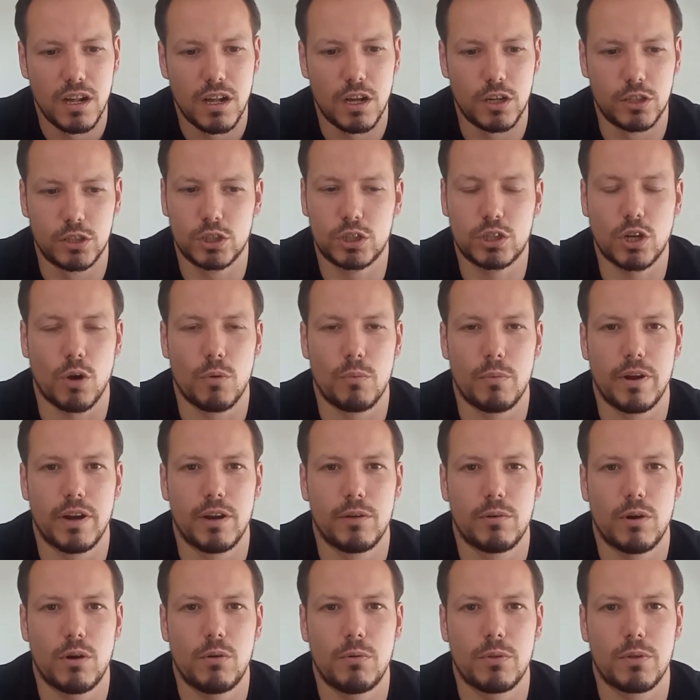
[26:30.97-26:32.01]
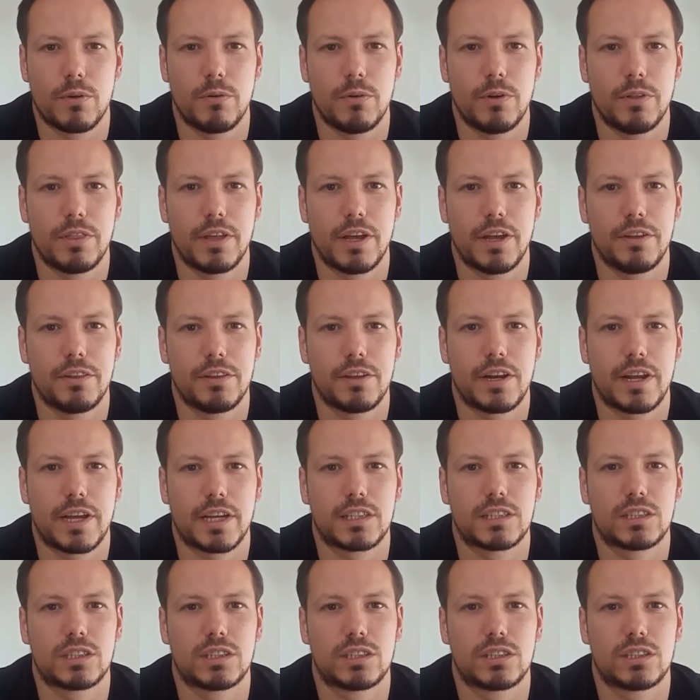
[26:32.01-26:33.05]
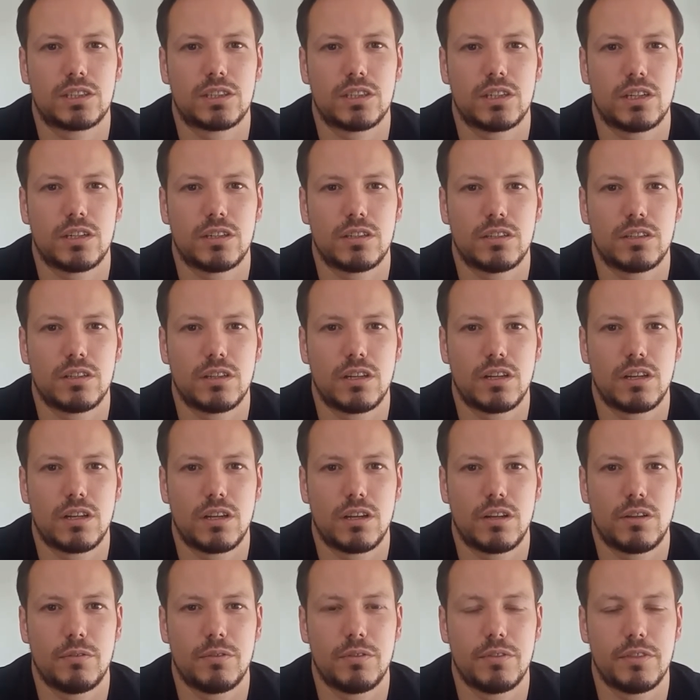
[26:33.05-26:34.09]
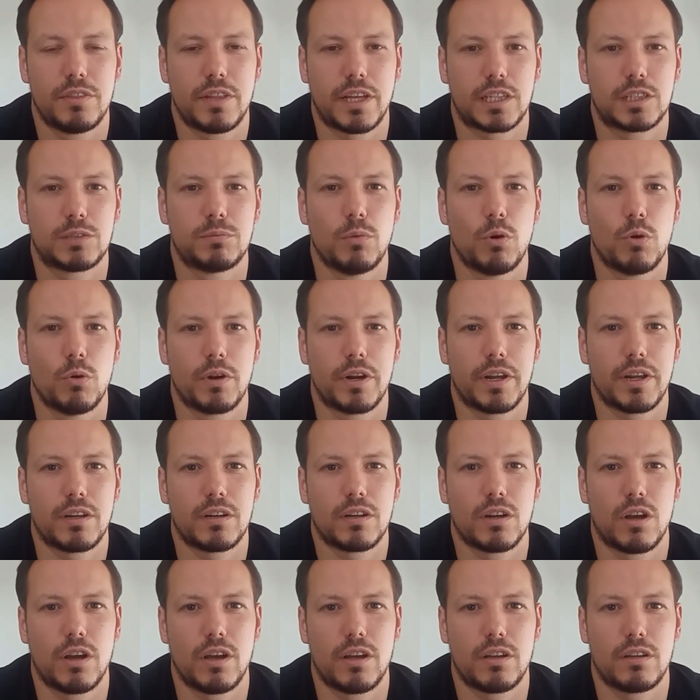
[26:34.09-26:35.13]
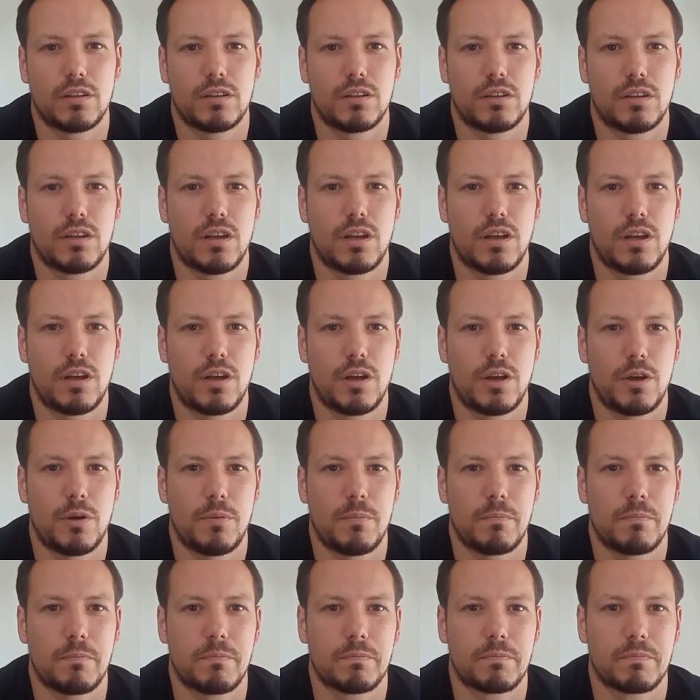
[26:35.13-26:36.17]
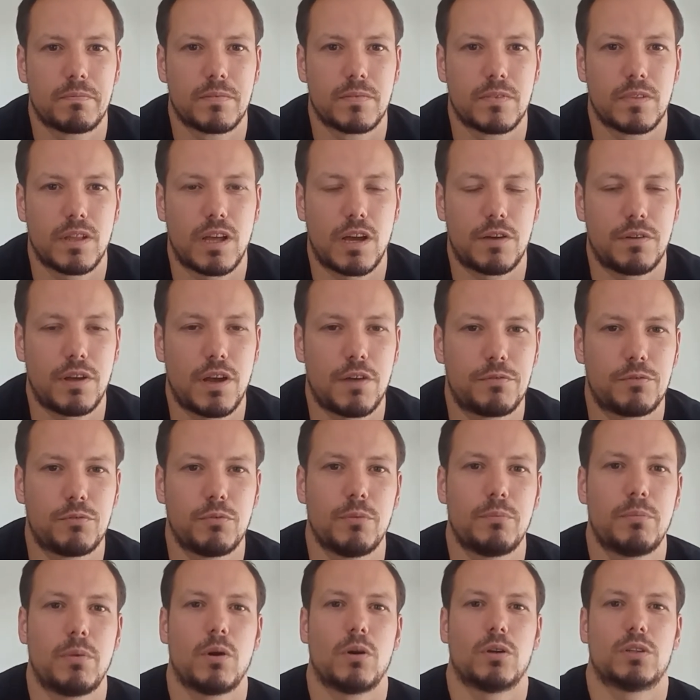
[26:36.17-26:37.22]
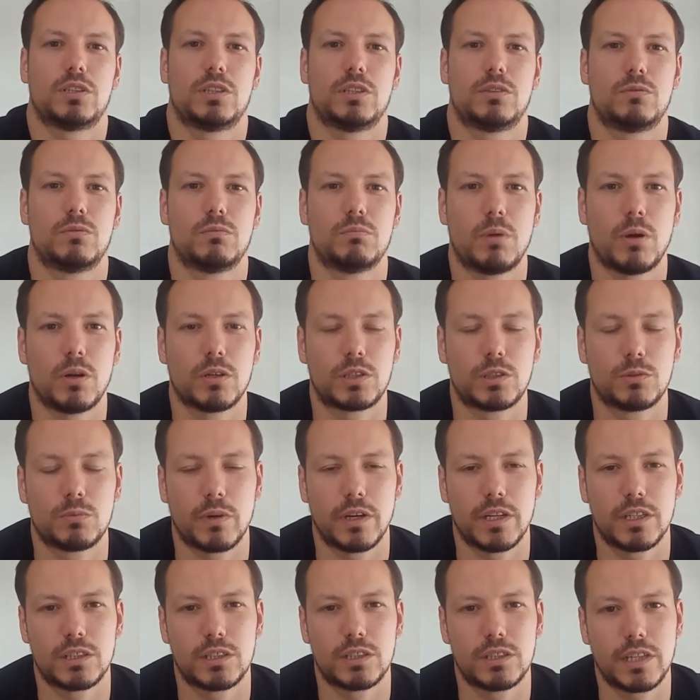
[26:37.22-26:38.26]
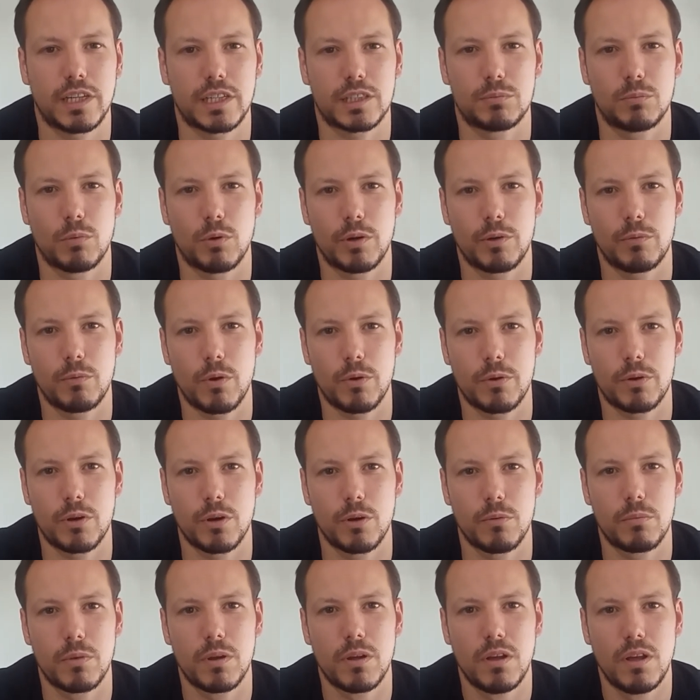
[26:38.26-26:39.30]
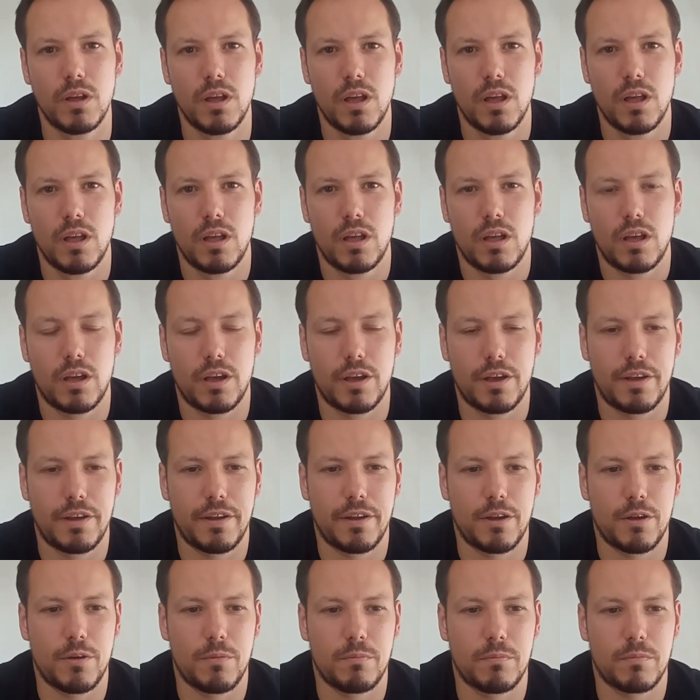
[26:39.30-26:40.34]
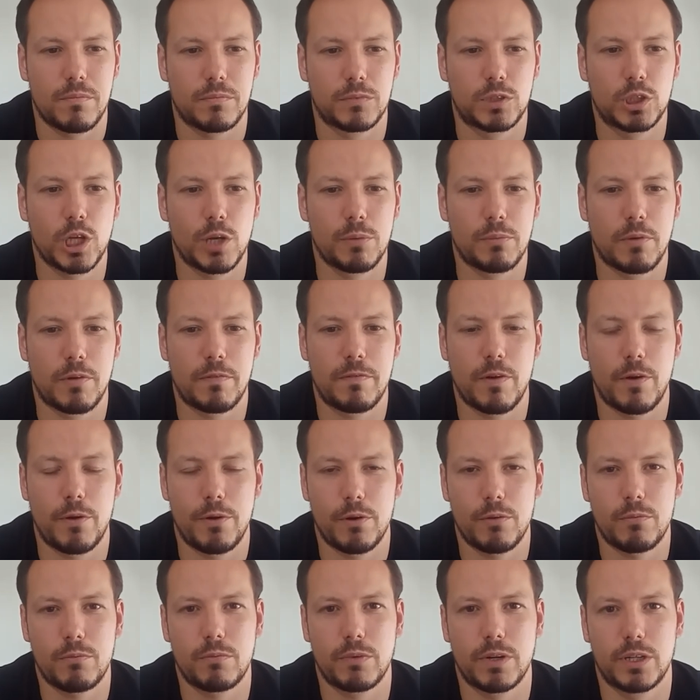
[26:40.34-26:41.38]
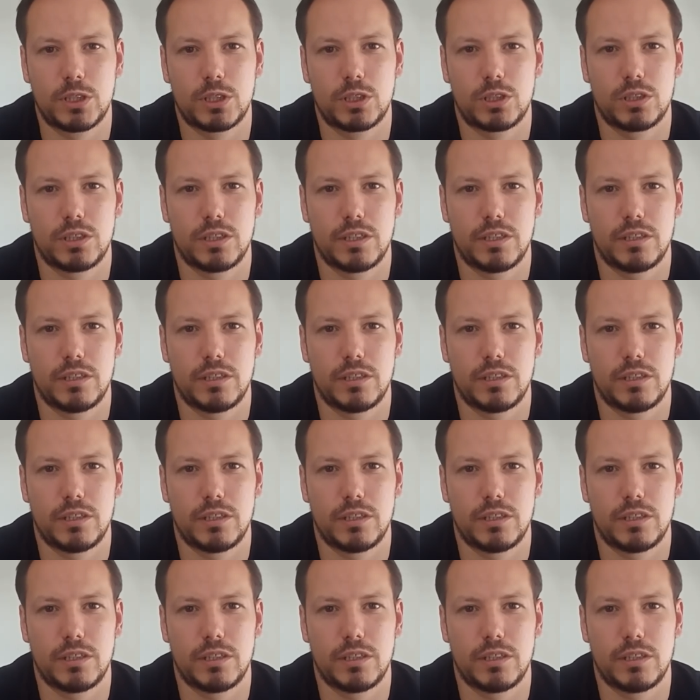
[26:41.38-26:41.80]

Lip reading: just got on really well with her. And then the next morning, like after we parted ways, next morning woke up, turned my phone on, which